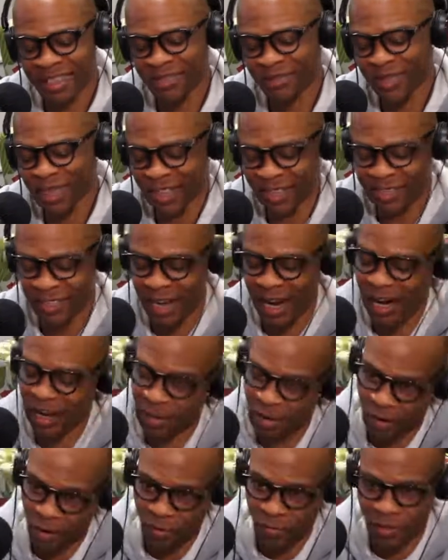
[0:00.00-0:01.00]
we get tired
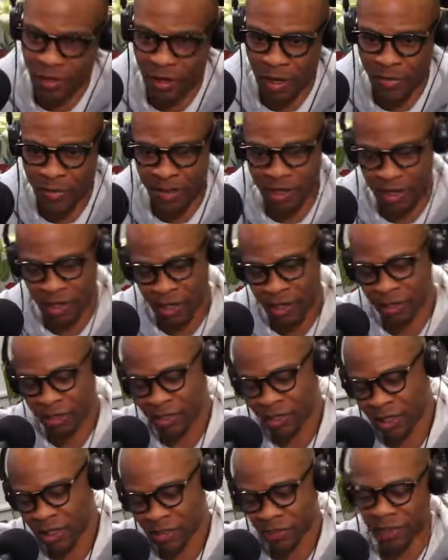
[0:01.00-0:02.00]
of overcoming, and
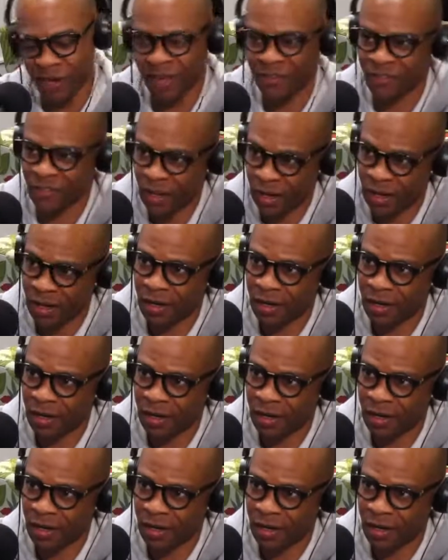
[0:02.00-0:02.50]
let's play fair.